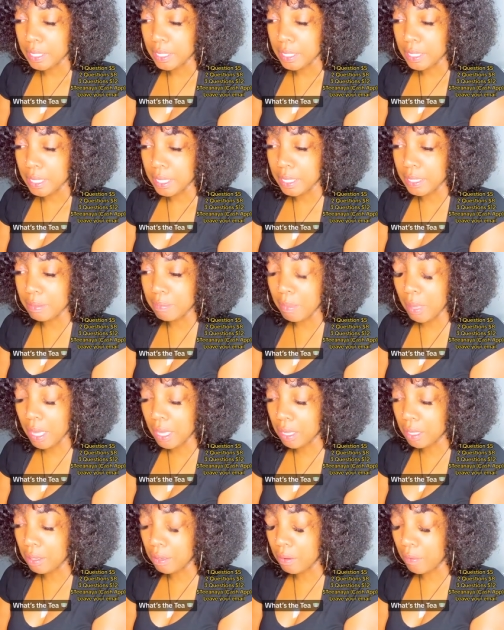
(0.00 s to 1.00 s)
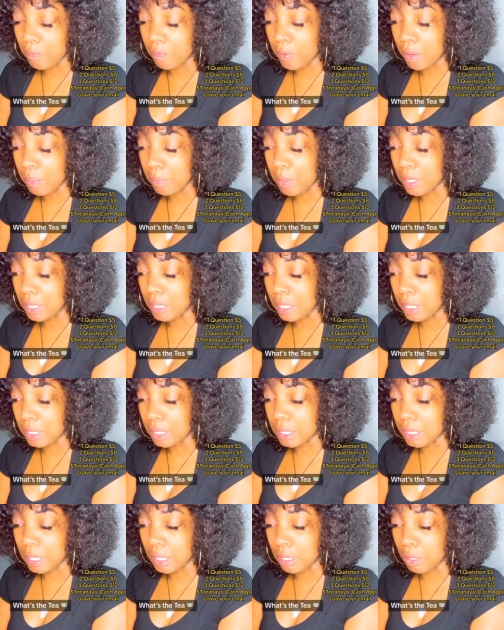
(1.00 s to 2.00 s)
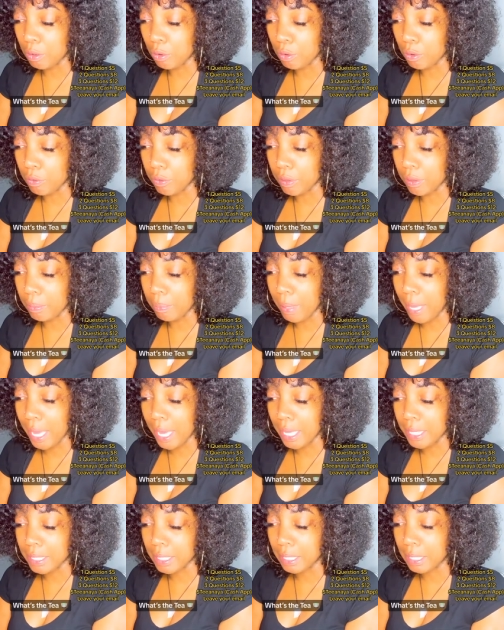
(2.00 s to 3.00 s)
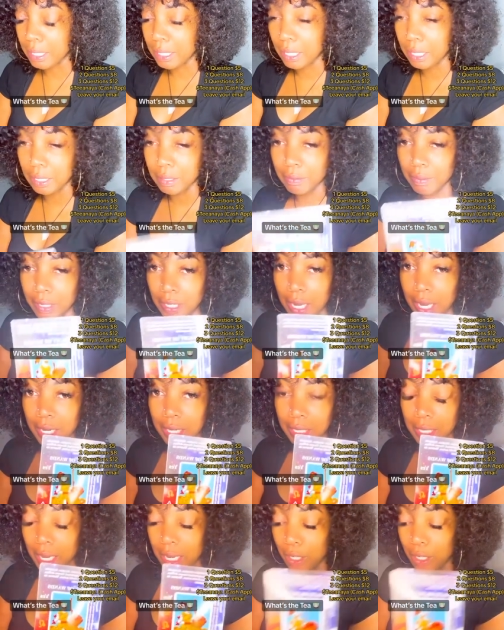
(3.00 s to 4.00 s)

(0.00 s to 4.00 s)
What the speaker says: It's making them reminisce here over the past. And they even got a Knight